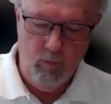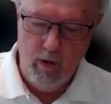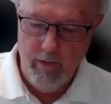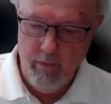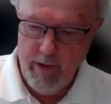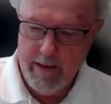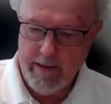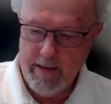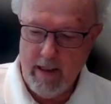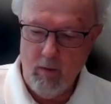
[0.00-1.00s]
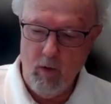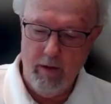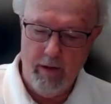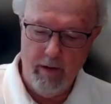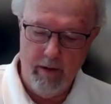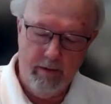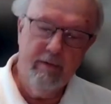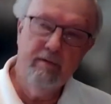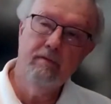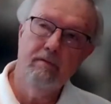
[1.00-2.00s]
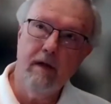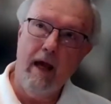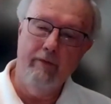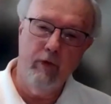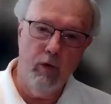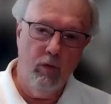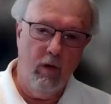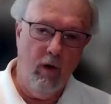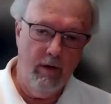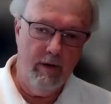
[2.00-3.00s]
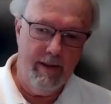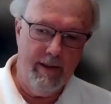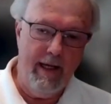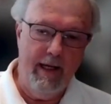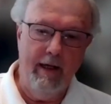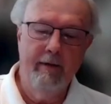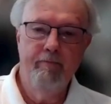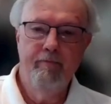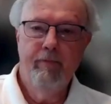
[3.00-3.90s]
one of the reasons I wanted to have you on today